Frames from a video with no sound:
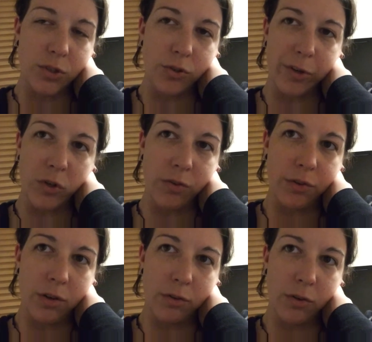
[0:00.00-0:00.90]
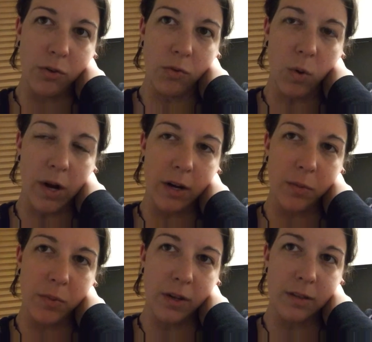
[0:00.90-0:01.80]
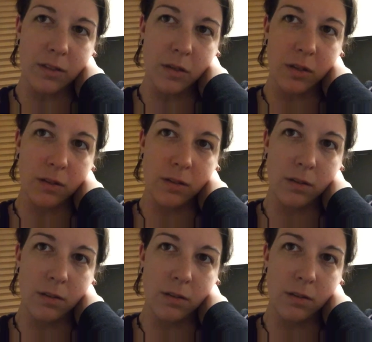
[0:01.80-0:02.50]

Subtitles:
screamed over and over for water because the